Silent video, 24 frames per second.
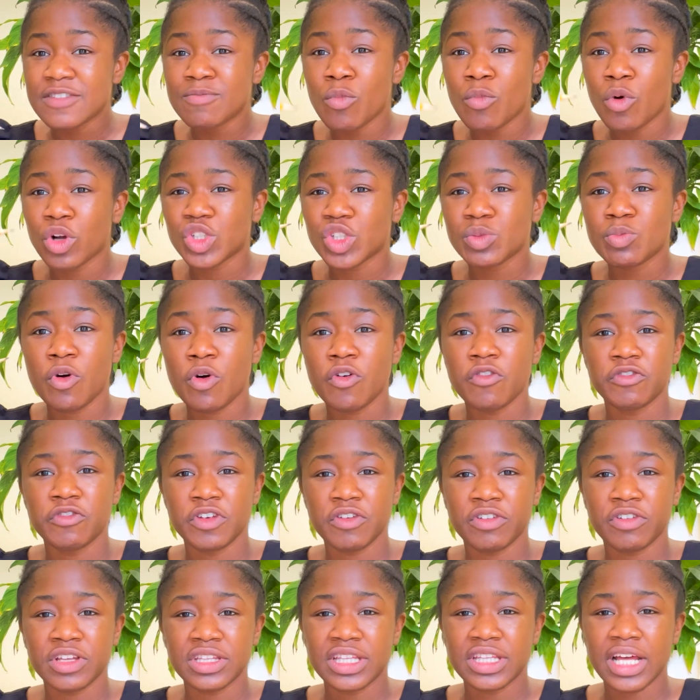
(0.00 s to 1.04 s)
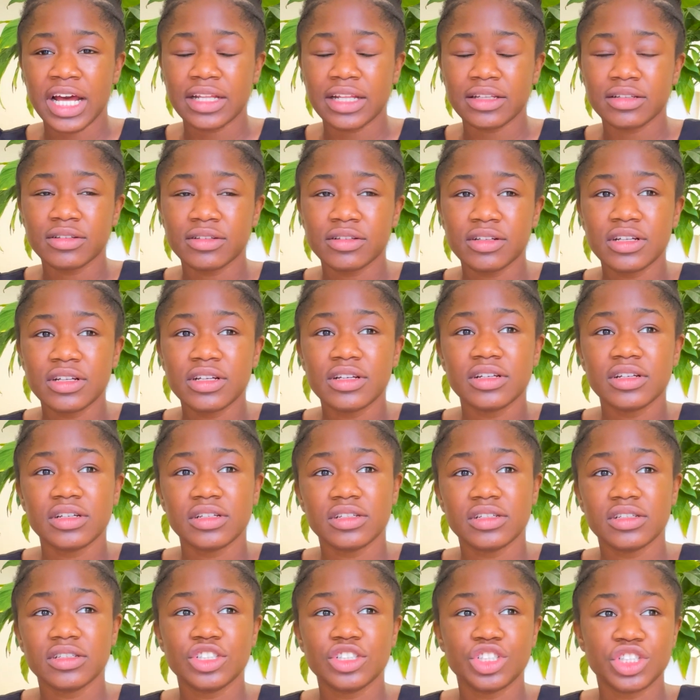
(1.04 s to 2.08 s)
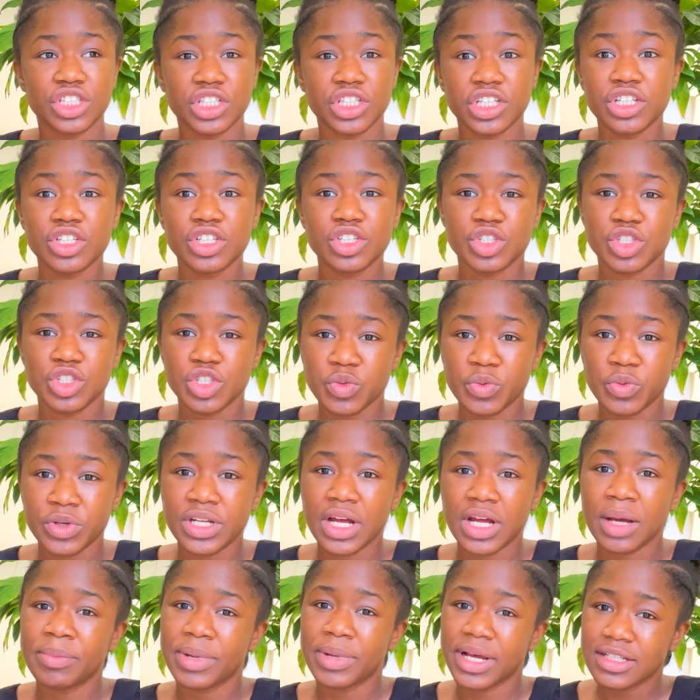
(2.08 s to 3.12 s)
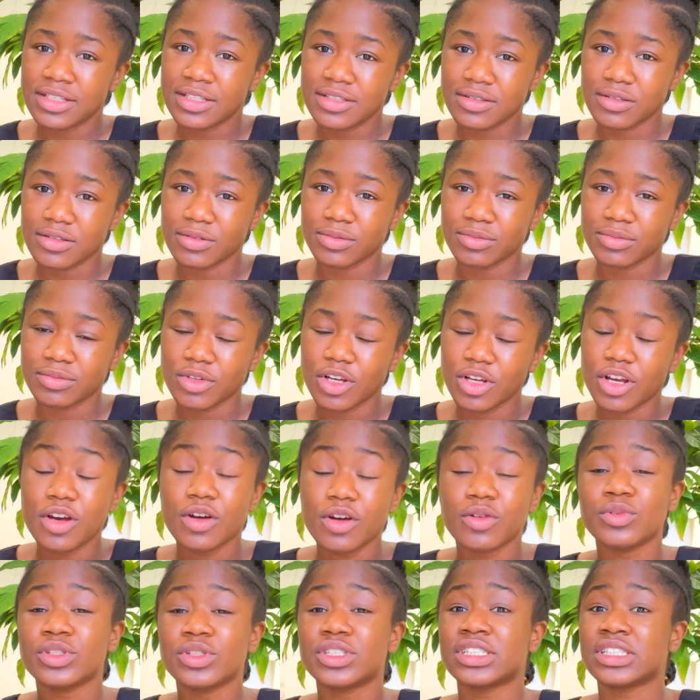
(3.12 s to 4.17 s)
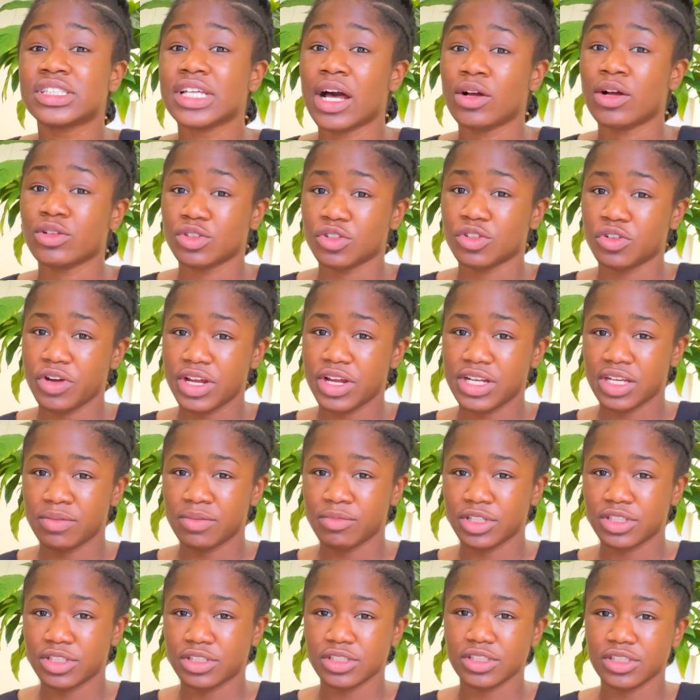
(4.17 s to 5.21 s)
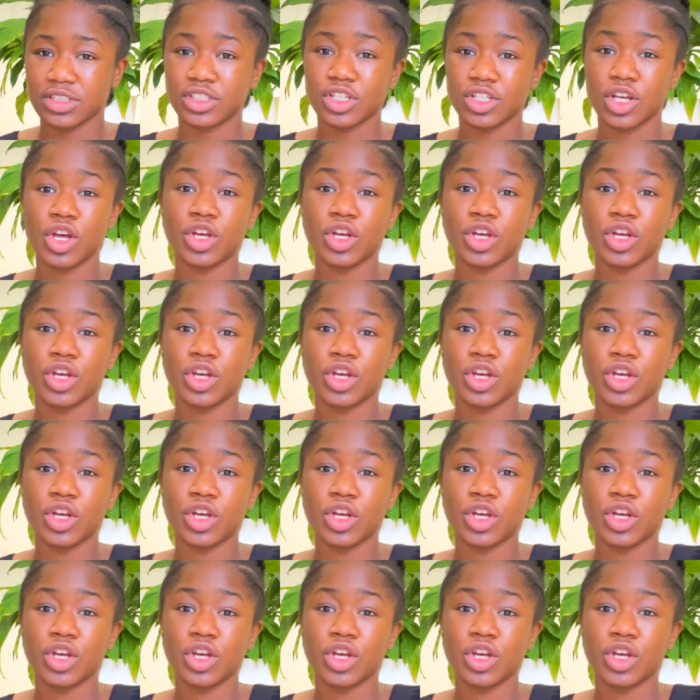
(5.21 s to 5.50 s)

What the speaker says: much more vivid than she is chewing her pencil, which is how to create images.